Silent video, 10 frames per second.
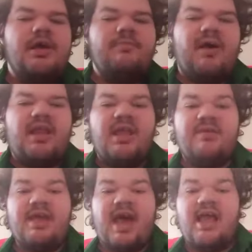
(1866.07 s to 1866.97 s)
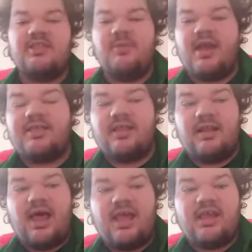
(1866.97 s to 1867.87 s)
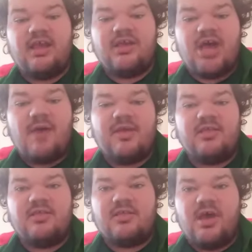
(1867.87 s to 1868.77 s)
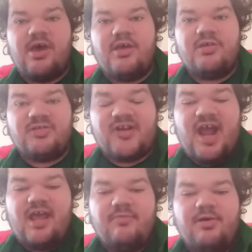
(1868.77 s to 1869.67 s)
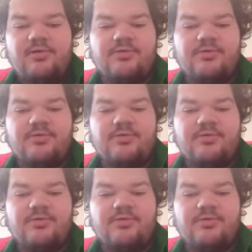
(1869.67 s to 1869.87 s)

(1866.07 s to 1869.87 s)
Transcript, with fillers: But anyway, guys, if you guys like comment, subscribe.